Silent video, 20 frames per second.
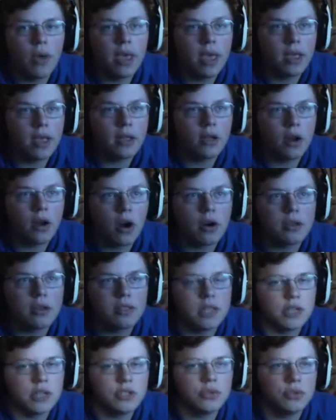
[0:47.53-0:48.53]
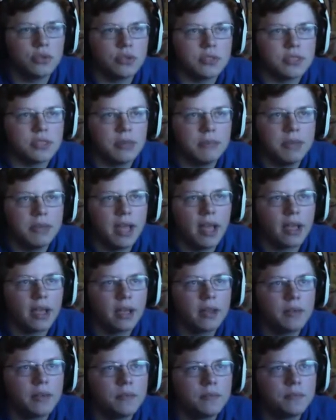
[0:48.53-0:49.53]
go are essential to some
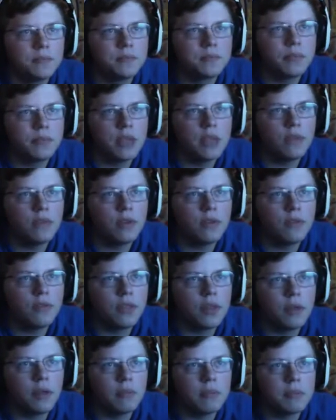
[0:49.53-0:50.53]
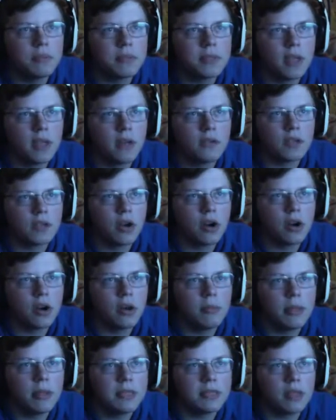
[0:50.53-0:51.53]
deck, even if them themselves
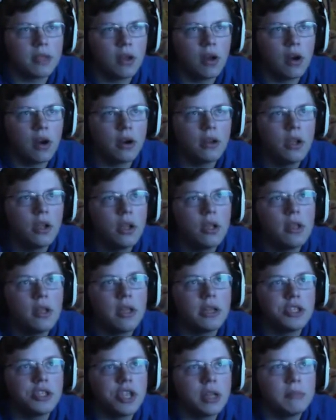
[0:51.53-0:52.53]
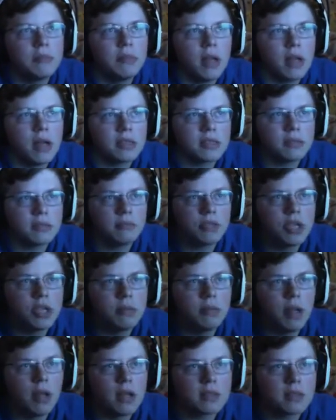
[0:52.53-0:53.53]
aren't an amazing card. Like, Jade Blossom.
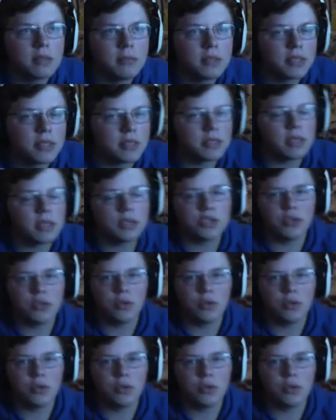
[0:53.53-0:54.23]
Jade Blossom is